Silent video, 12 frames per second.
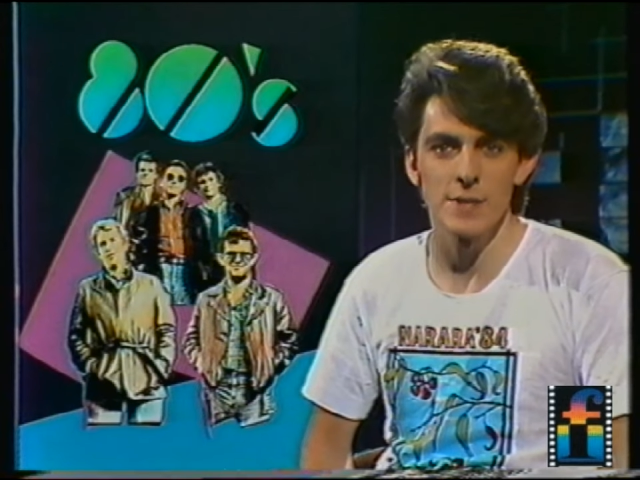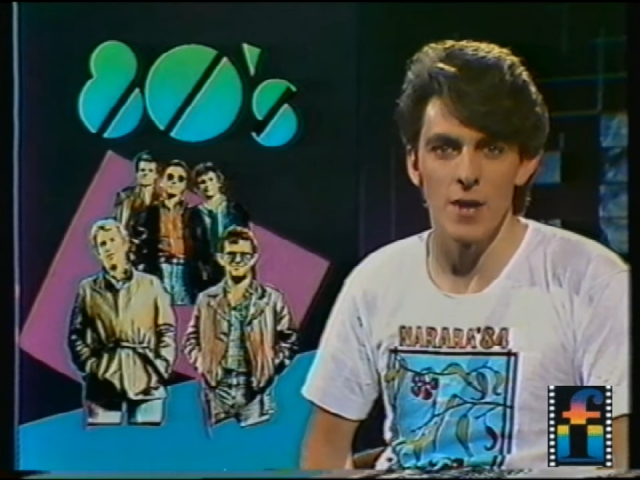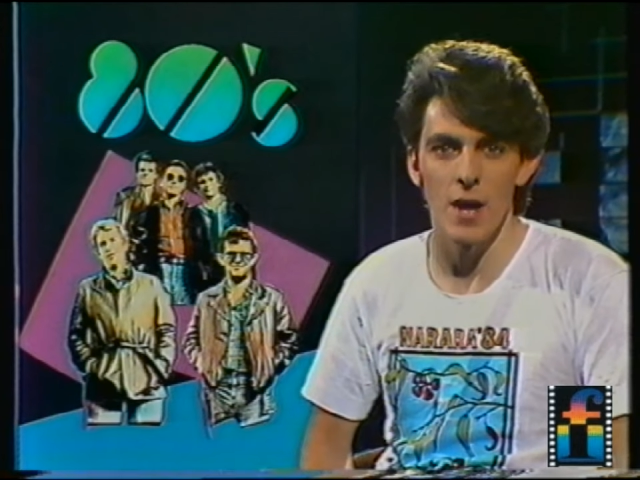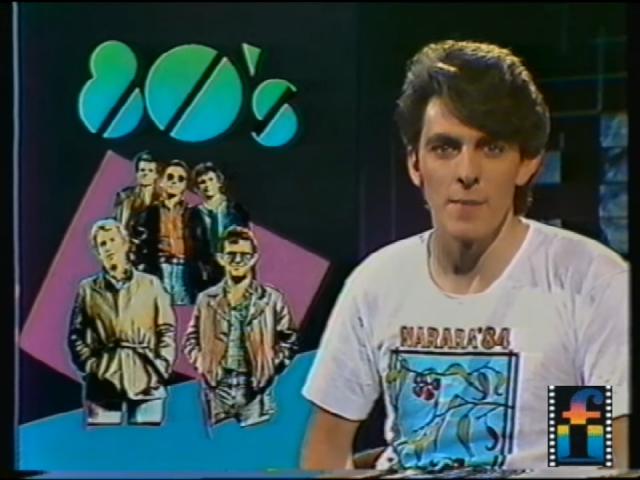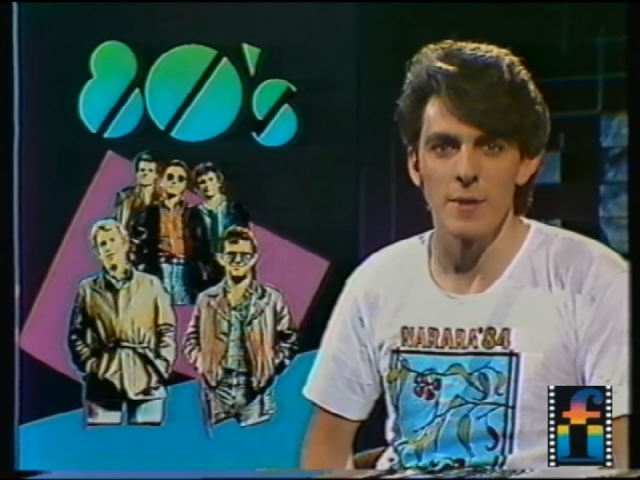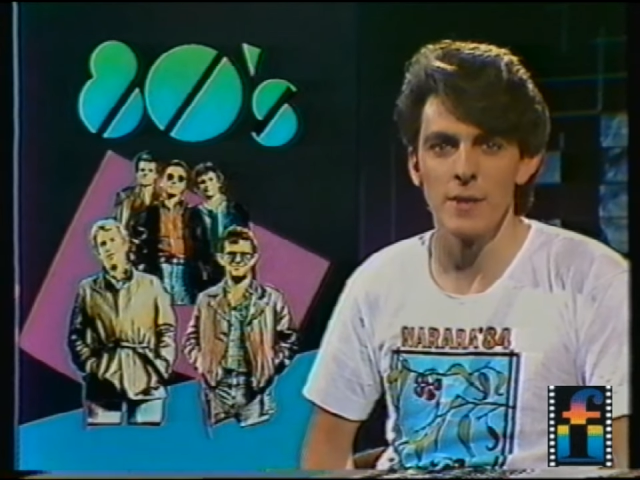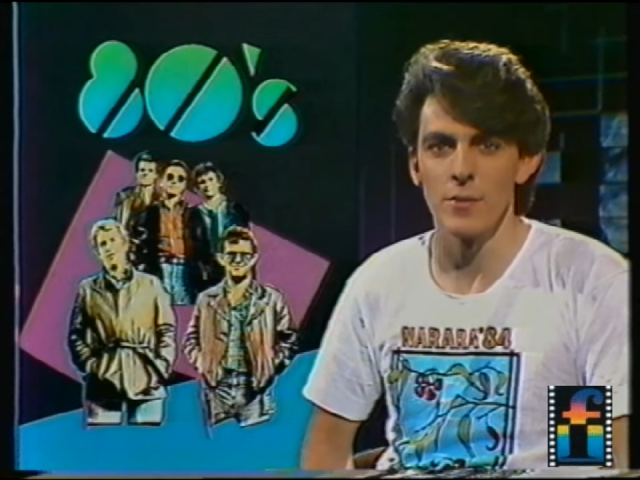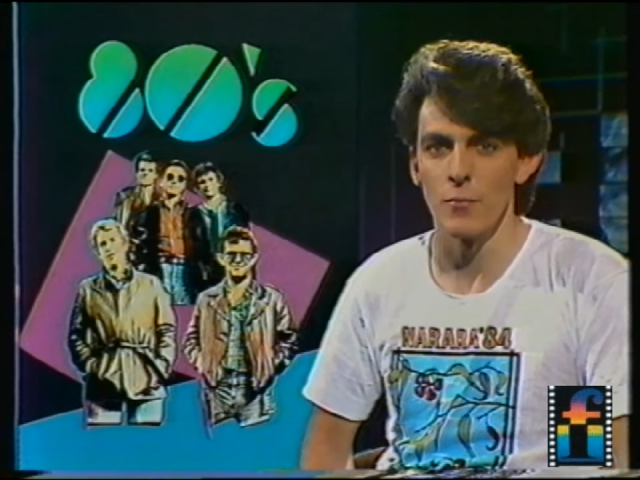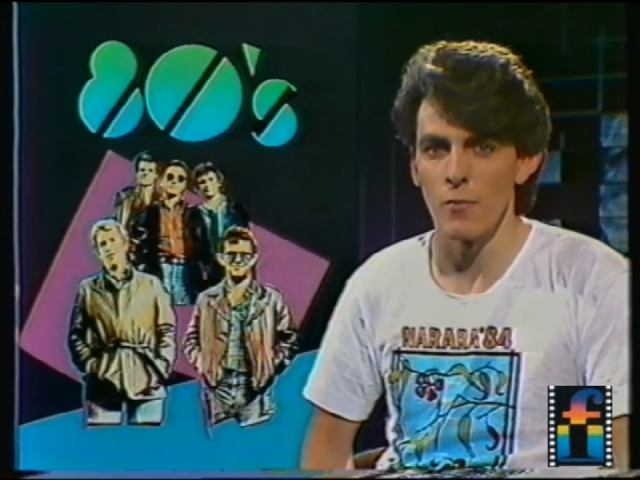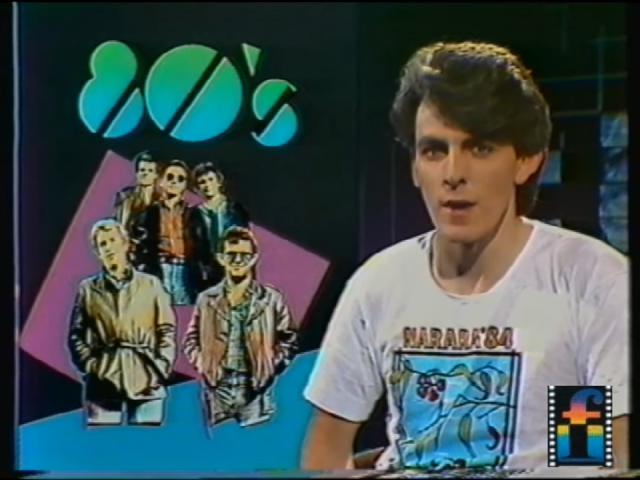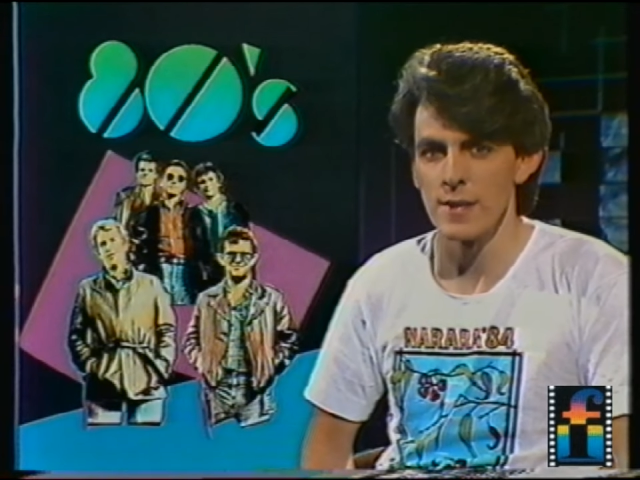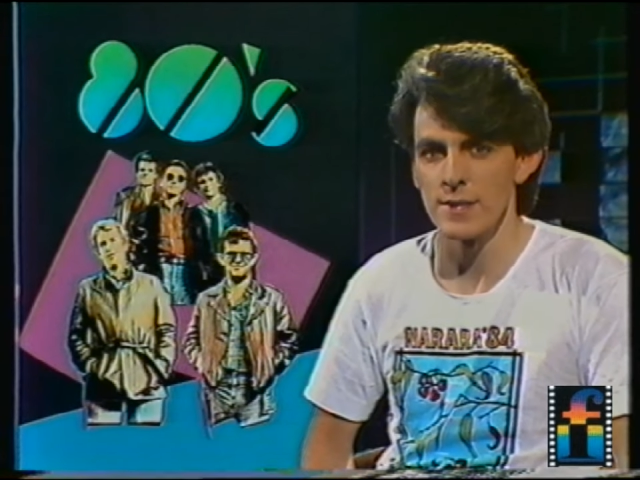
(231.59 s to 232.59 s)
timing, the
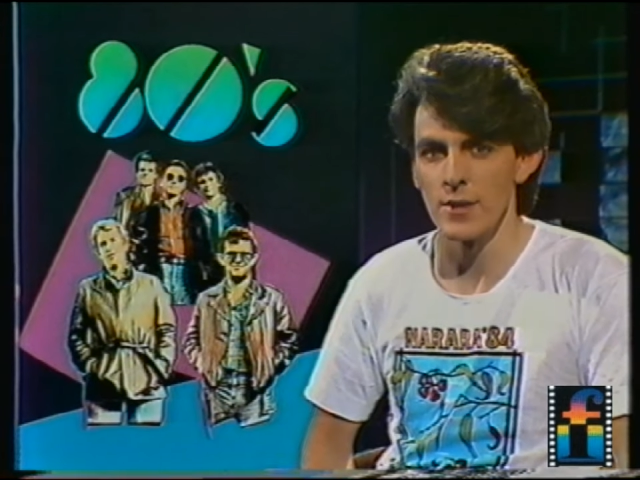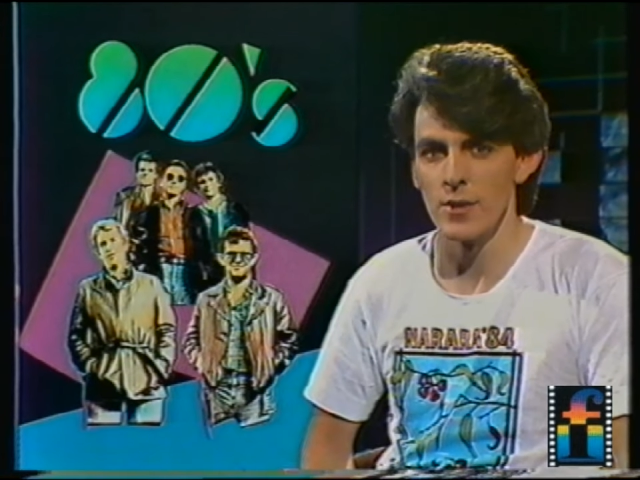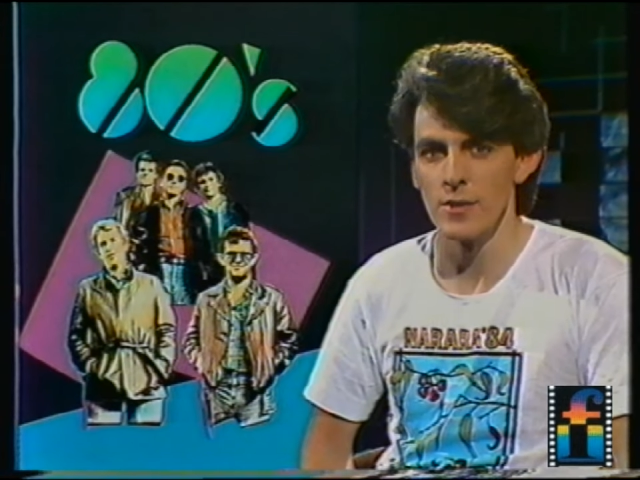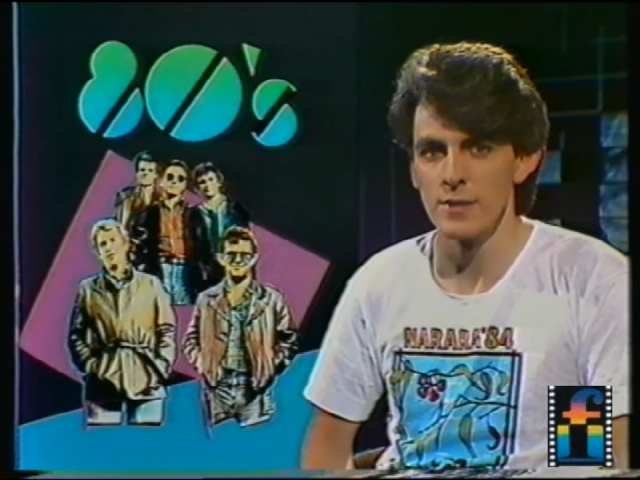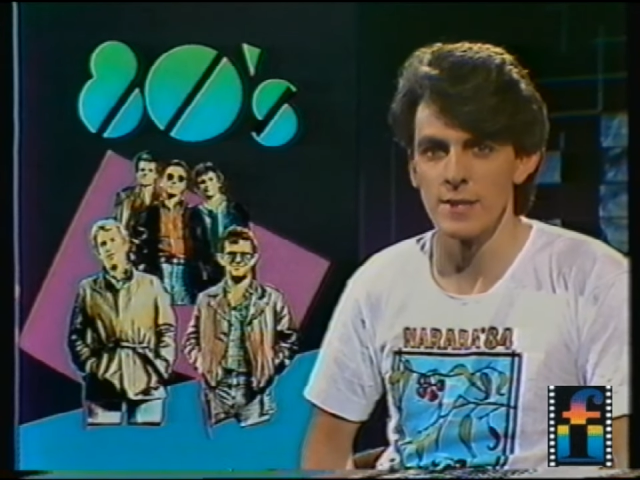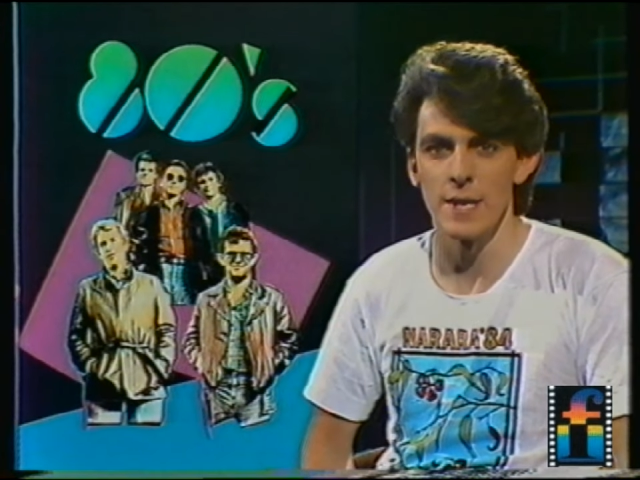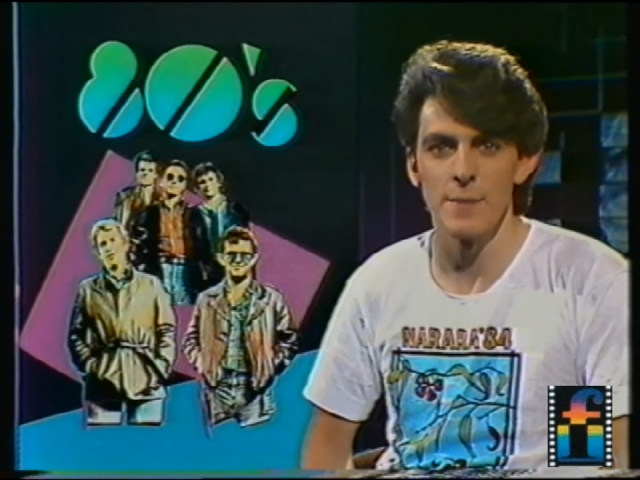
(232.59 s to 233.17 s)
right songs and